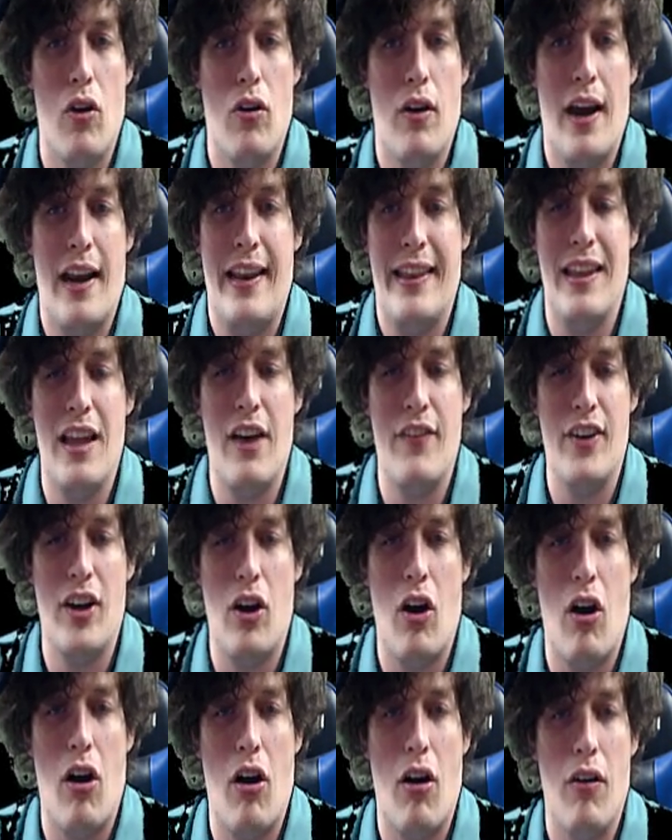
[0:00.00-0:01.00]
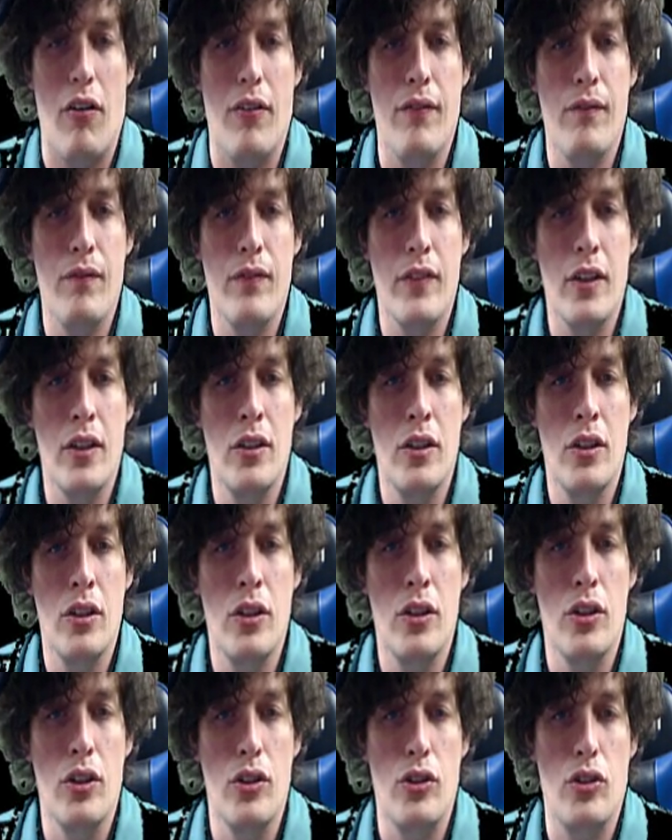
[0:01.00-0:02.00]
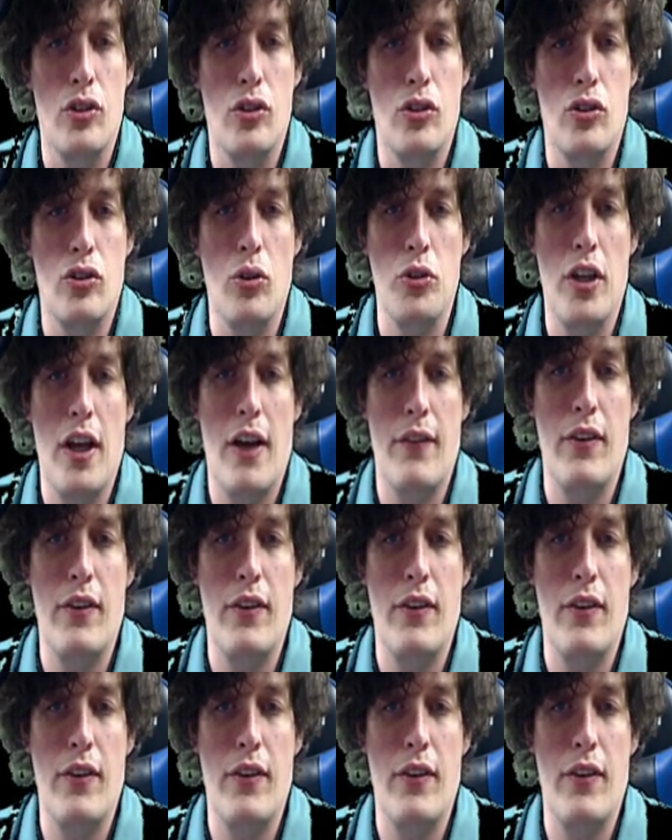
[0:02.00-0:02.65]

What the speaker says: I love it all! Don't you have